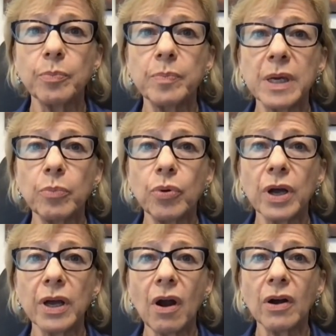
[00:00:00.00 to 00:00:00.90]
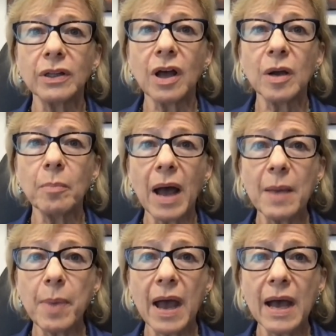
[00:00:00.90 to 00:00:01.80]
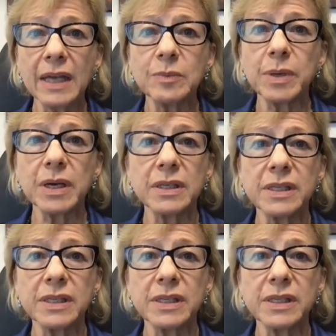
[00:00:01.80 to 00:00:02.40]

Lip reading: being put on heart-lung bypass because